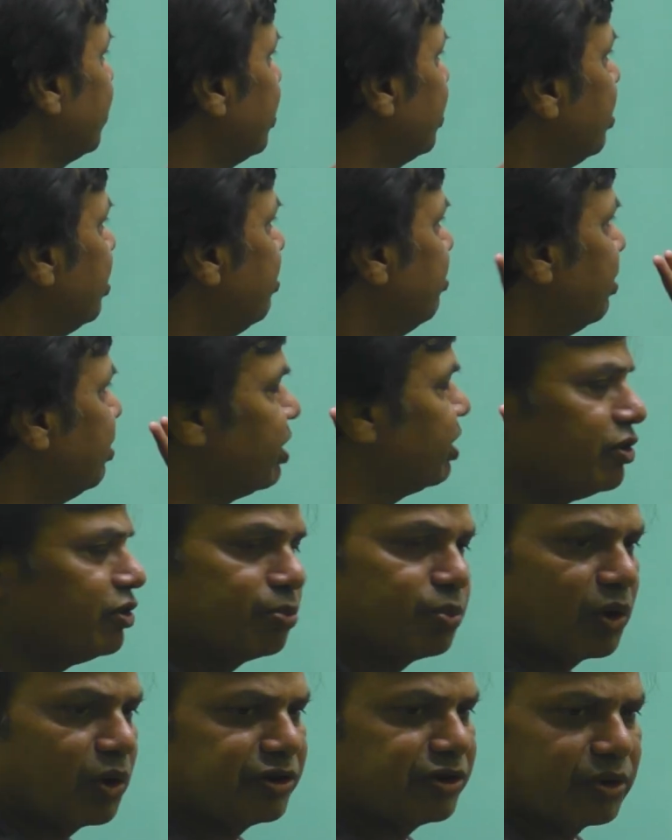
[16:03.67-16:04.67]
points are not
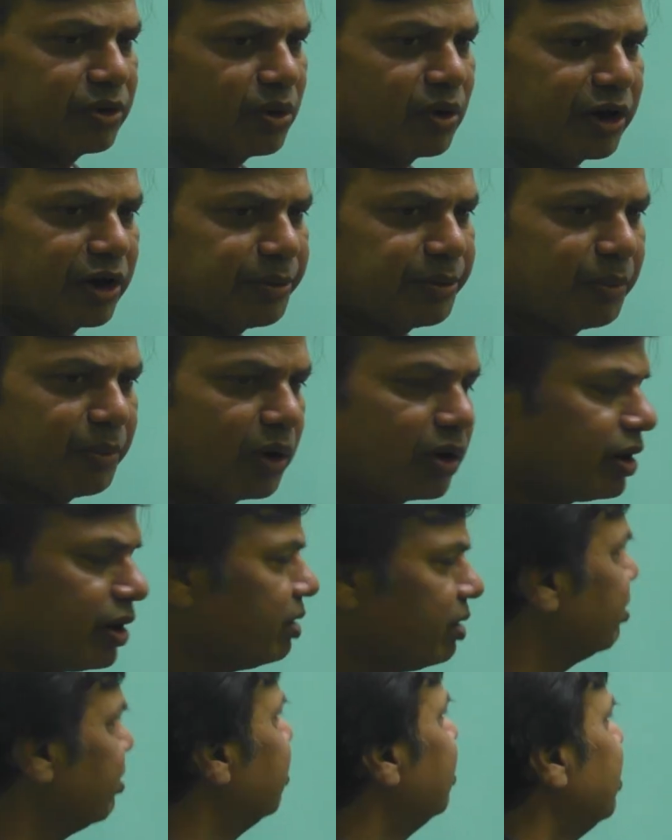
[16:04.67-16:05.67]
important
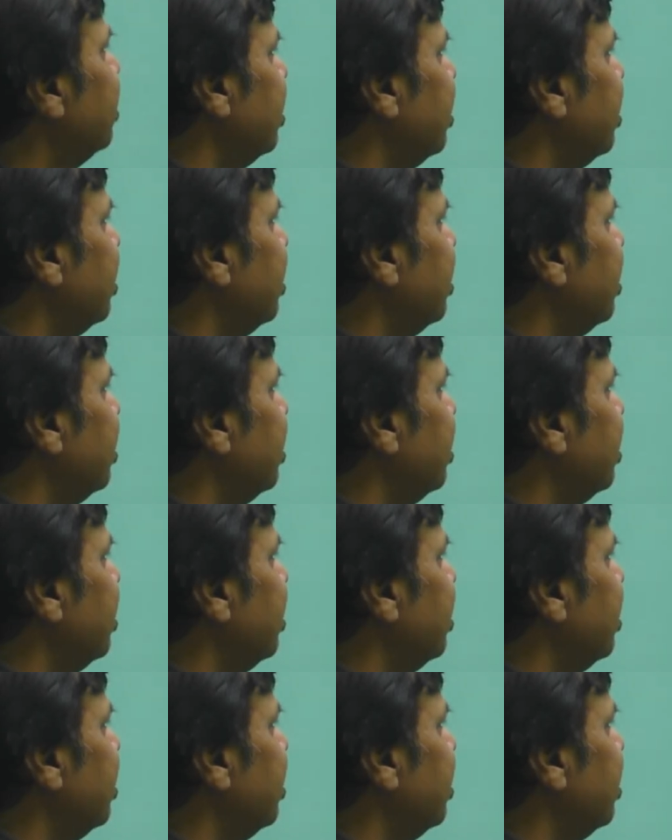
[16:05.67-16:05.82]
here.